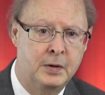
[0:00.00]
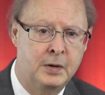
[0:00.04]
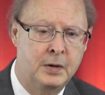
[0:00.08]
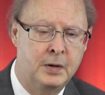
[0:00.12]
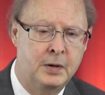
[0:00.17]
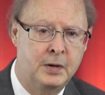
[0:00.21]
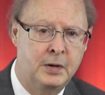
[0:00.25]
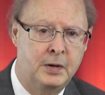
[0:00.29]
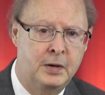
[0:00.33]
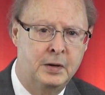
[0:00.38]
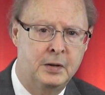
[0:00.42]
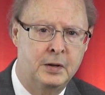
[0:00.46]

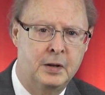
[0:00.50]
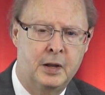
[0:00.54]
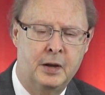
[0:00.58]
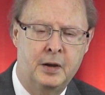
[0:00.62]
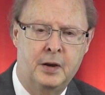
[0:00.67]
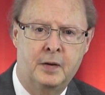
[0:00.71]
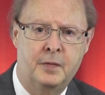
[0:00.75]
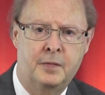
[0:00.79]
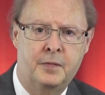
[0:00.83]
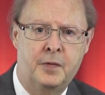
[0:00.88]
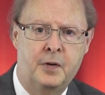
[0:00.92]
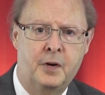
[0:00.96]
can lay a
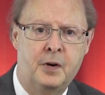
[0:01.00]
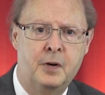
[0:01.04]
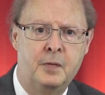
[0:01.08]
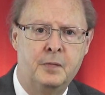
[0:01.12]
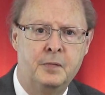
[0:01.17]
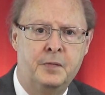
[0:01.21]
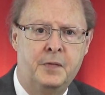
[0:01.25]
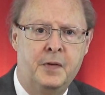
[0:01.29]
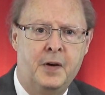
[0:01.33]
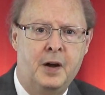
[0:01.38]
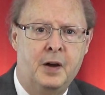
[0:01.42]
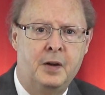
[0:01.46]
firm
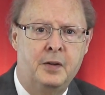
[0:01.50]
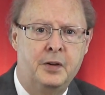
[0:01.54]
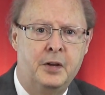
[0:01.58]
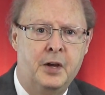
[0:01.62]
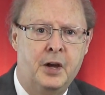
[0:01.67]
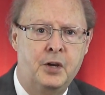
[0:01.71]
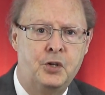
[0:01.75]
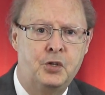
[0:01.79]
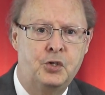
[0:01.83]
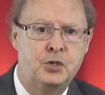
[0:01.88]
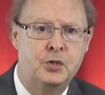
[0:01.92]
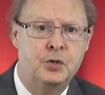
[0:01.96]

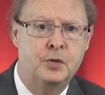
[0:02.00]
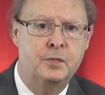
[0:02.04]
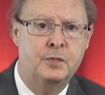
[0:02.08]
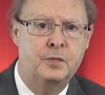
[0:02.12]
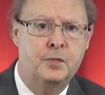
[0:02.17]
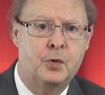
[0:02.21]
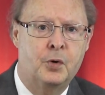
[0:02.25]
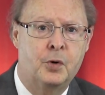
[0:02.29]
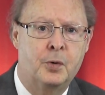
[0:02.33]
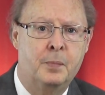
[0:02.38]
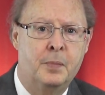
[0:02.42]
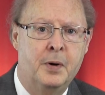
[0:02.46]
foundation
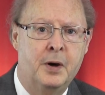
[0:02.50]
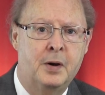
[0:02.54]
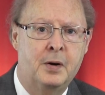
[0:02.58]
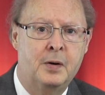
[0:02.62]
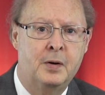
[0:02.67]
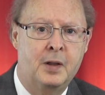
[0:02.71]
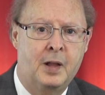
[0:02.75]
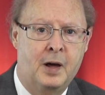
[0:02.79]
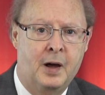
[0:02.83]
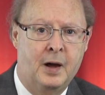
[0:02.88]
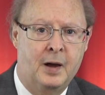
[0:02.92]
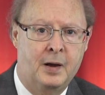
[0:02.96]
for a better
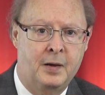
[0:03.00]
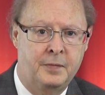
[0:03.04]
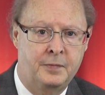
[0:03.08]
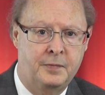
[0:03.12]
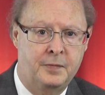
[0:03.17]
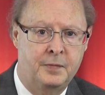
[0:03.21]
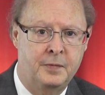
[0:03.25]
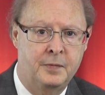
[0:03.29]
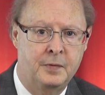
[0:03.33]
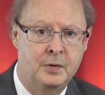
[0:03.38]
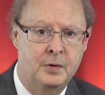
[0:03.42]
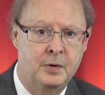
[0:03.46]
life
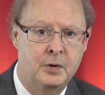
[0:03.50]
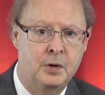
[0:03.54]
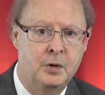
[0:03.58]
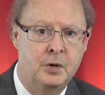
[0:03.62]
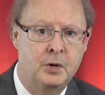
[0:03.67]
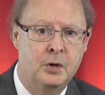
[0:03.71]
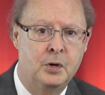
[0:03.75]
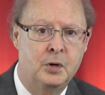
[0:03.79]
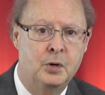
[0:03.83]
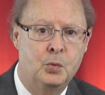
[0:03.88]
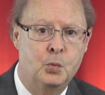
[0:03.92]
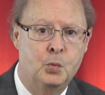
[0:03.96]

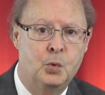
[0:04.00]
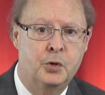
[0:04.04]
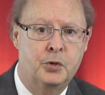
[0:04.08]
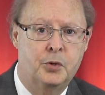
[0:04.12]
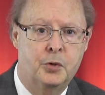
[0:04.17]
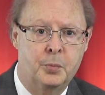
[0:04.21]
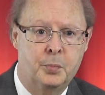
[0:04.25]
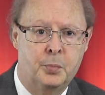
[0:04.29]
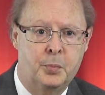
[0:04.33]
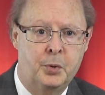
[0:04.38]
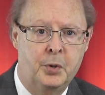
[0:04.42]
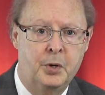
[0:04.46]
with the
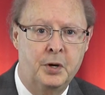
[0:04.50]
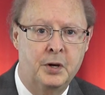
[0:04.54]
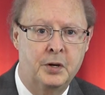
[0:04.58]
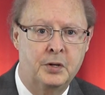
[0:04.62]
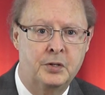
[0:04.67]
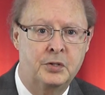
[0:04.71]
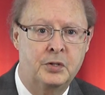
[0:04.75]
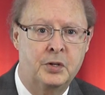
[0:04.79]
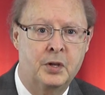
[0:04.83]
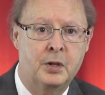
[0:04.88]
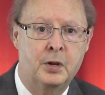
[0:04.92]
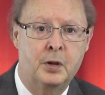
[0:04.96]
bricks
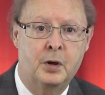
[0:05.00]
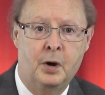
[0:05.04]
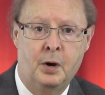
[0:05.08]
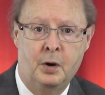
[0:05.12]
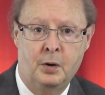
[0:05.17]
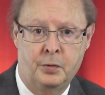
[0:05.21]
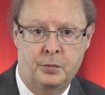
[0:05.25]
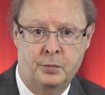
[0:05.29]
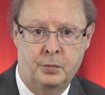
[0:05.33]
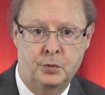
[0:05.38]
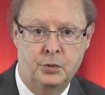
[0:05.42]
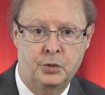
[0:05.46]
that
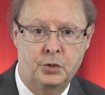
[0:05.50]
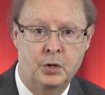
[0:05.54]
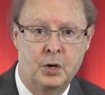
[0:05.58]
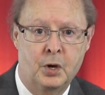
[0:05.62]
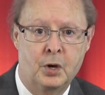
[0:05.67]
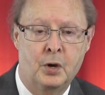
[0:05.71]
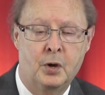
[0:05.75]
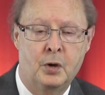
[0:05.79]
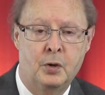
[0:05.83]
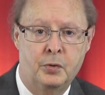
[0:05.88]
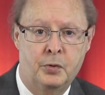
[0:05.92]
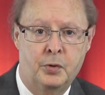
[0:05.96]
others
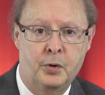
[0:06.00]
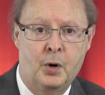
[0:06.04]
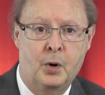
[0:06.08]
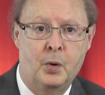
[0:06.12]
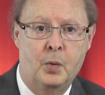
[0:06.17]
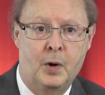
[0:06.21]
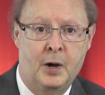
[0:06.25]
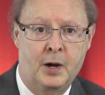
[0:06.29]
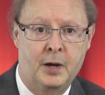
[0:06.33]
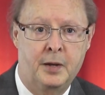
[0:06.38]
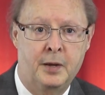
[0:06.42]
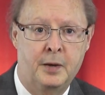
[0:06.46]
throw
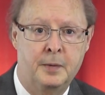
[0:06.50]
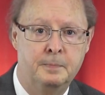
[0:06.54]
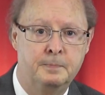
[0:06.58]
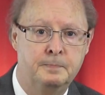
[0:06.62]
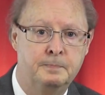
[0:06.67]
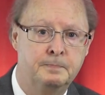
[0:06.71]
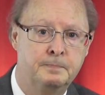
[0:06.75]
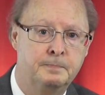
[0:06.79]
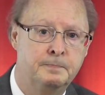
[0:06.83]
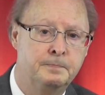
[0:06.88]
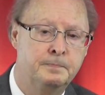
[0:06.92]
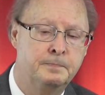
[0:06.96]
at him."
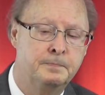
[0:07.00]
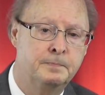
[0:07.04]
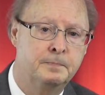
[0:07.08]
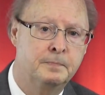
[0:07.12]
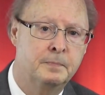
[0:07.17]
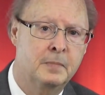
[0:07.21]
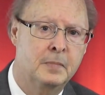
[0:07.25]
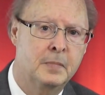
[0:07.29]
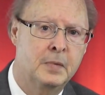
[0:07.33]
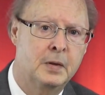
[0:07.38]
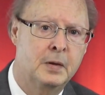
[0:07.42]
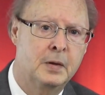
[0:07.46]

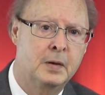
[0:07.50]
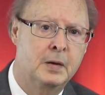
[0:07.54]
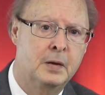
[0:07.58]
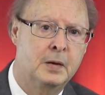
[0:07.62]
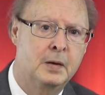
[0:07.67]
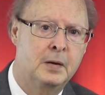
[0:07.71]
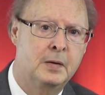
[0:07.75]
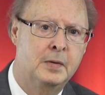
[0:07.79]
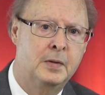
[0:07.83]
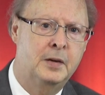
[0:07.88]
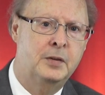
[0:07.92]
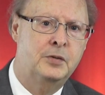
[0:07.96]

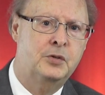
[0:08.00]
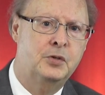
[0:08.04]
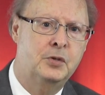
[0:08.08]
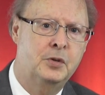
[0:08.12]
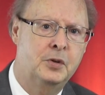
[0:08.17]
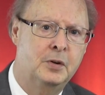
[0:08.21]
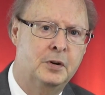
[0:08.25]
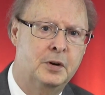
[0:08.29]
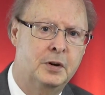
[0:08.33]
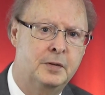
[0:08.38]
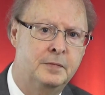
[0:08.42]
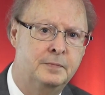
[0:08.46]
That's
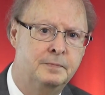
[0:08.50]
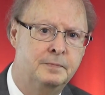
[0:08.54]
good.